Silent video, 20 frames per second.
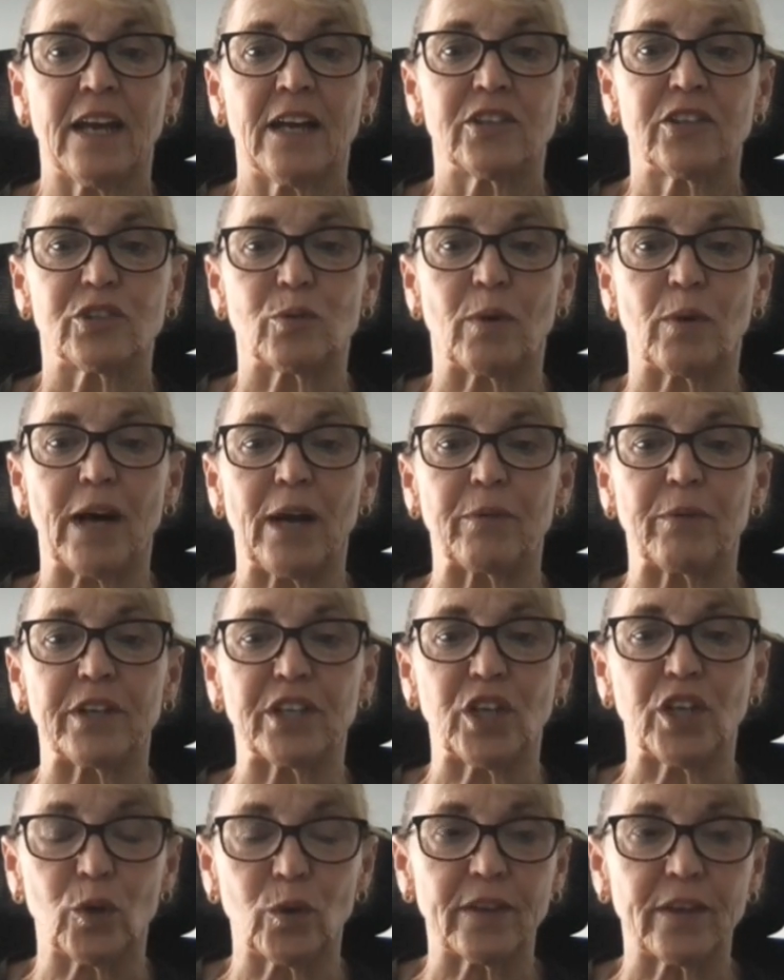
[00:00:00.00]
so I would
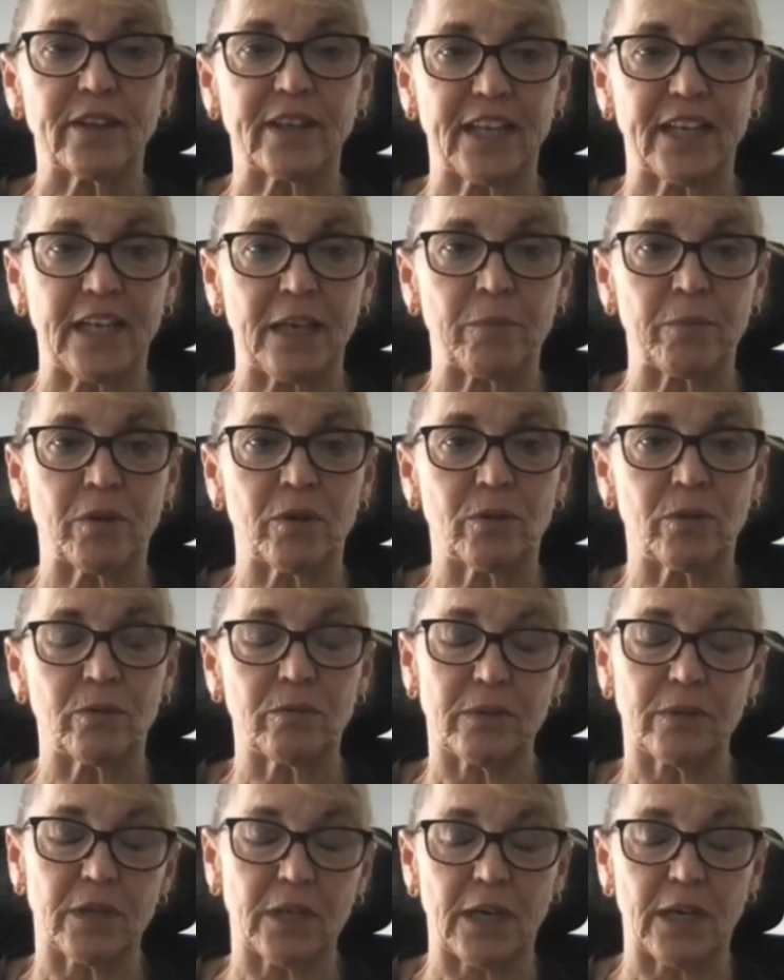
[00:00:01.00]
go to the
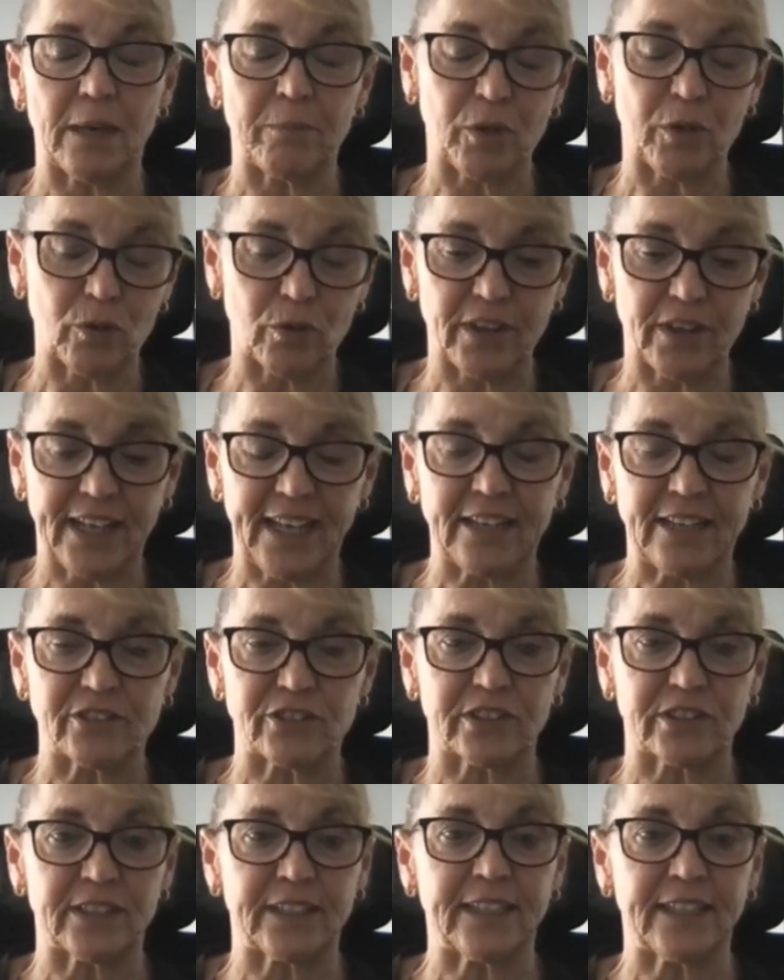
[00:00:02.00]
chemo, go to the cancer
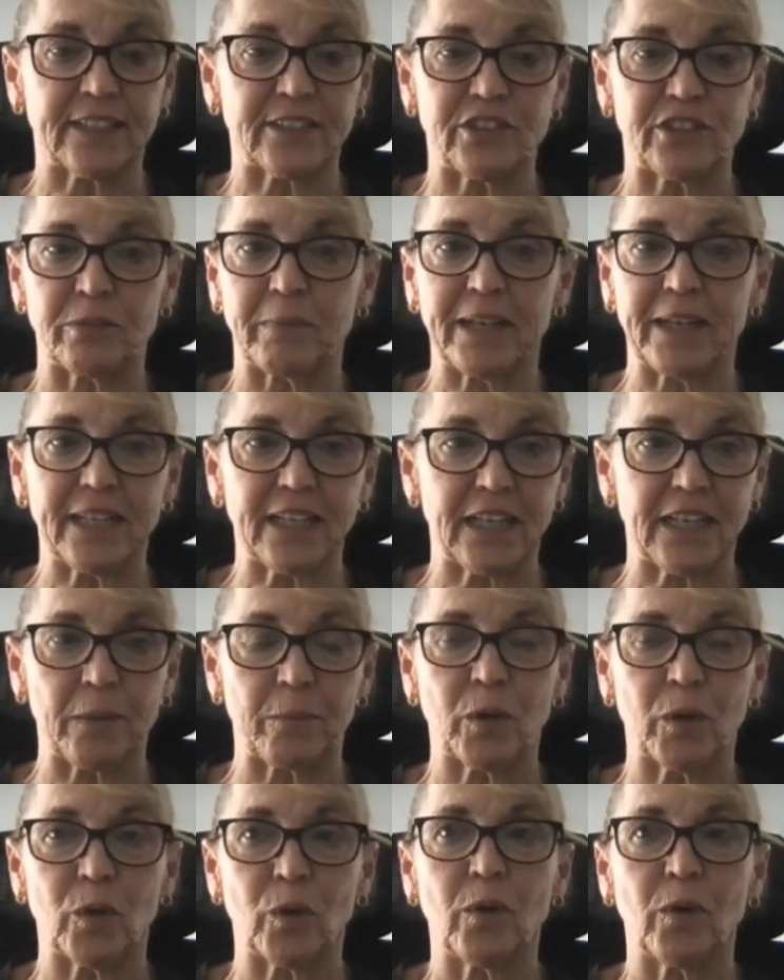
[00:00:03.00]
clinic, do my
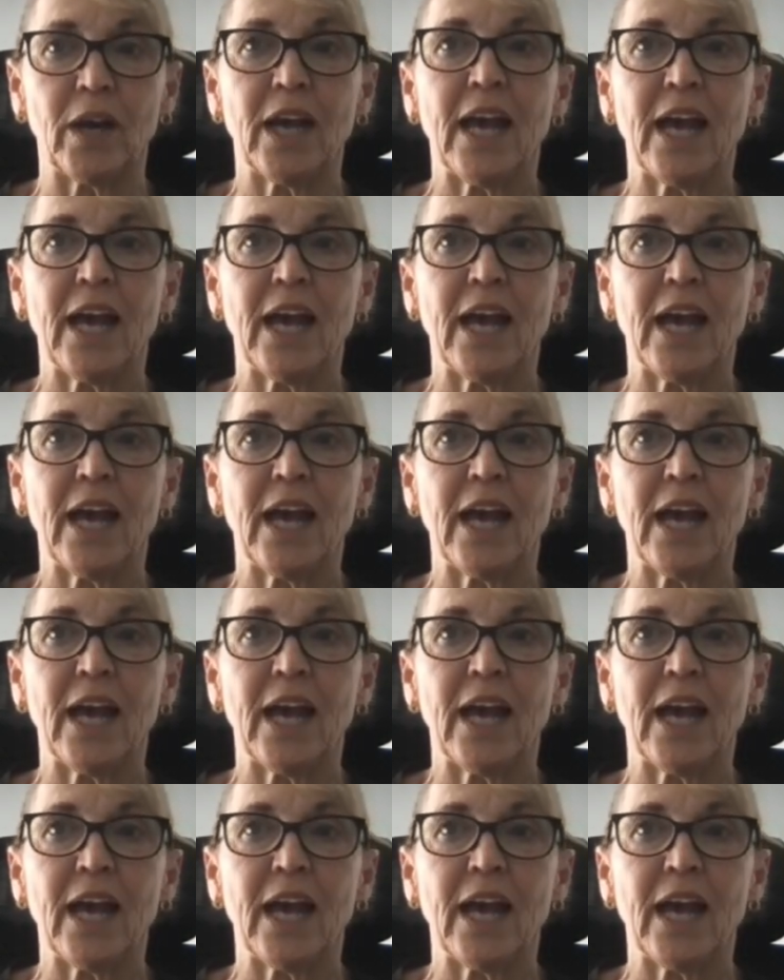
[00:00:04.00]
chemo,